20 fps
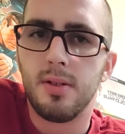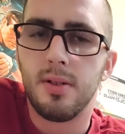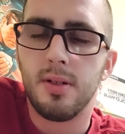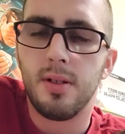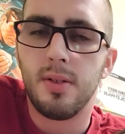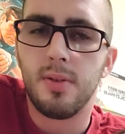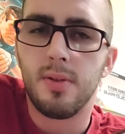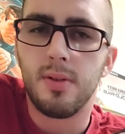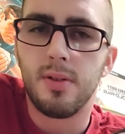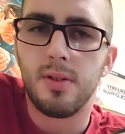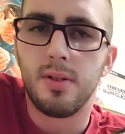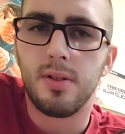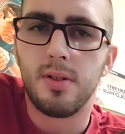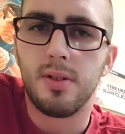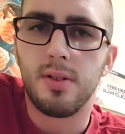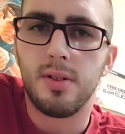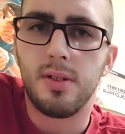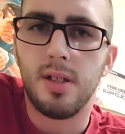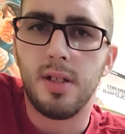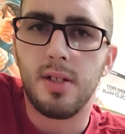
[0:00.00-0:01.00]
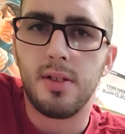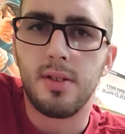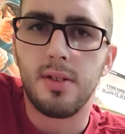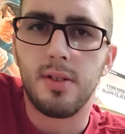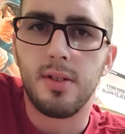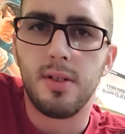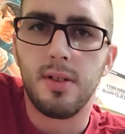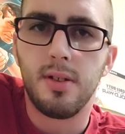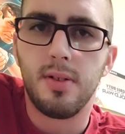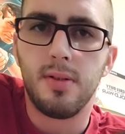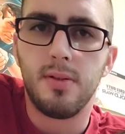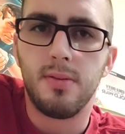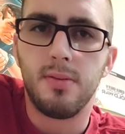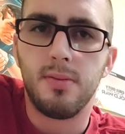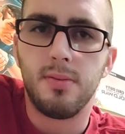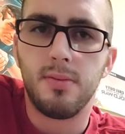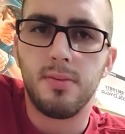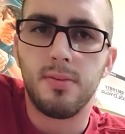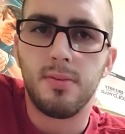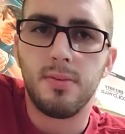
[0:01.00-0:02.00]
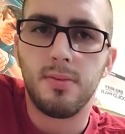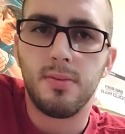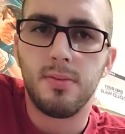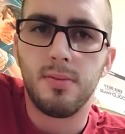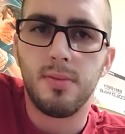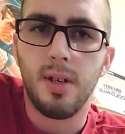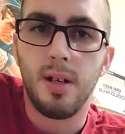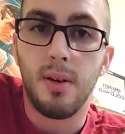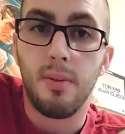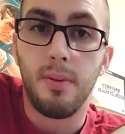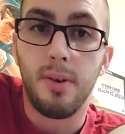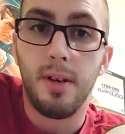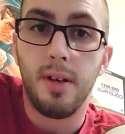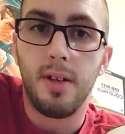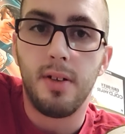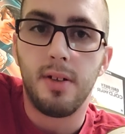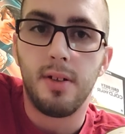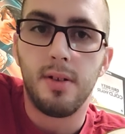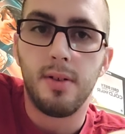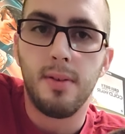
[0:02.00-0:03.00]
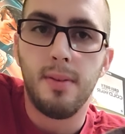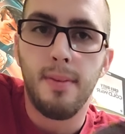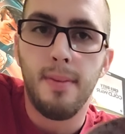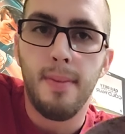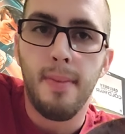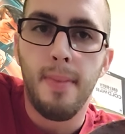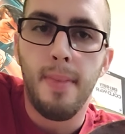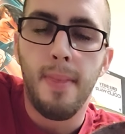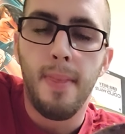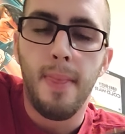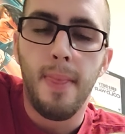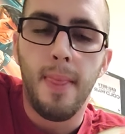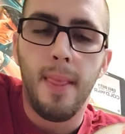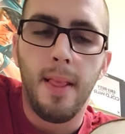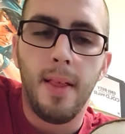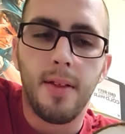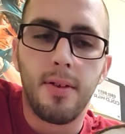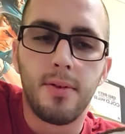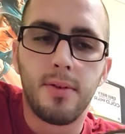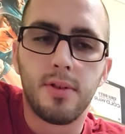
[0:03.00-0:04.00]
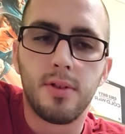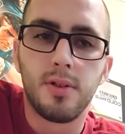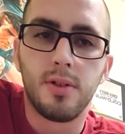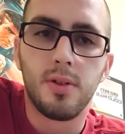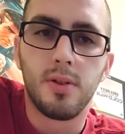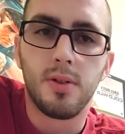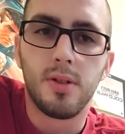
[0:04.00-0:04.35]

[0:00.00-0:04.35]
they were just desolate and abandoned. There was no